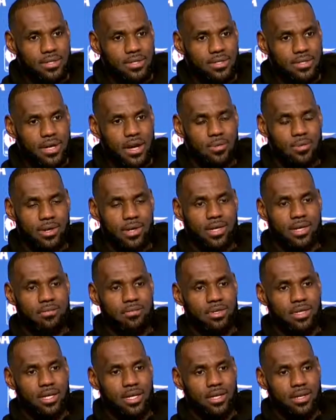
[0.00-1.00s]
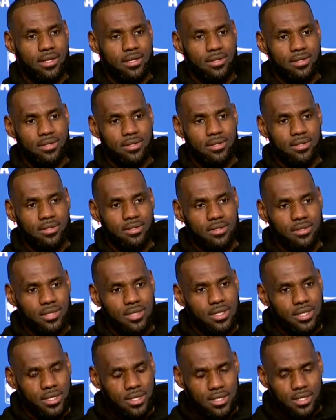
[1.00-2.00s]
I would get him leaning.
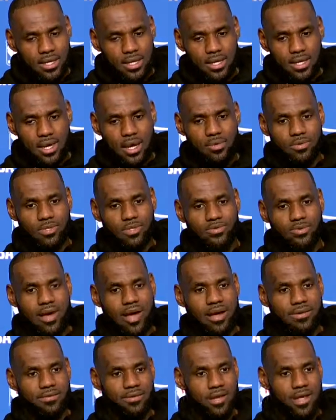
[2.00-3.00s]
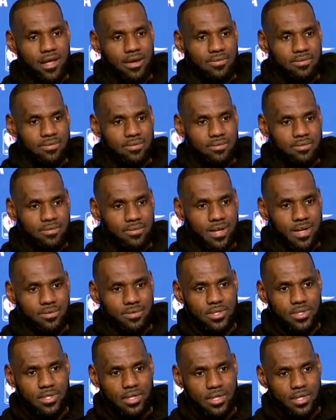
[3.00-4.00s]
I would drive left. I
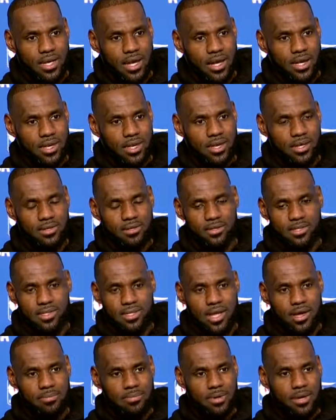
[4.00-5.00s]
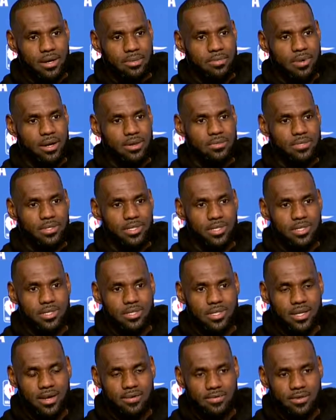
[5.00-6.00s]
would see KD step up. I would see
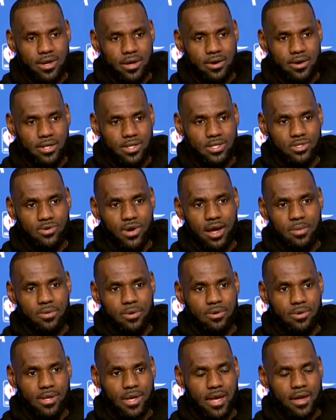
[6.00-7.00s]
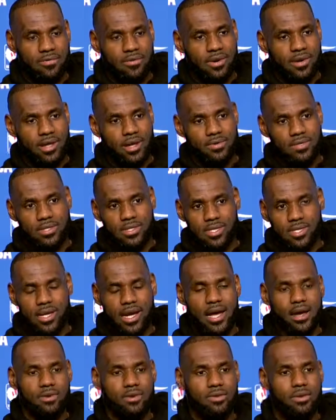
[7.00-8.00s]
Steph Curry drop on Kevin, and I would see
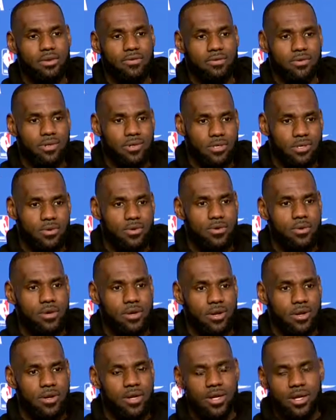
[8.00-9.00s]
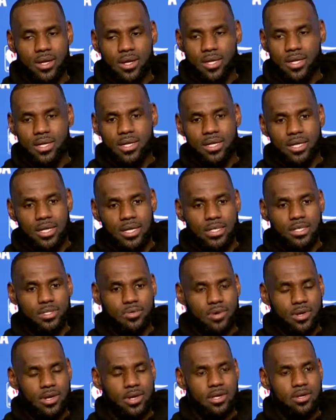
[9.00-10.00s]
Kyle Korver in the corner out to
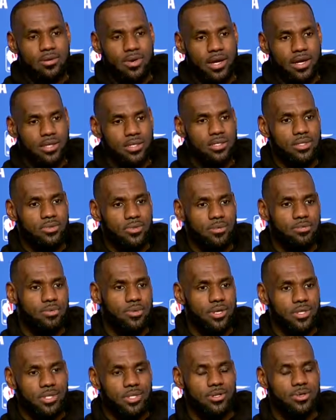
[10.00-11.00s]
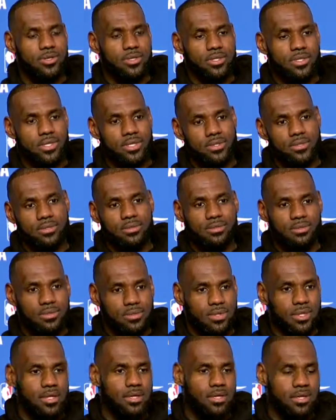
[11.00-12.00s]
one of the greatest three-point shooters in
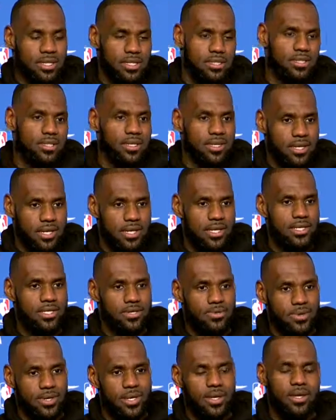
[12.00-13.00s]
this league history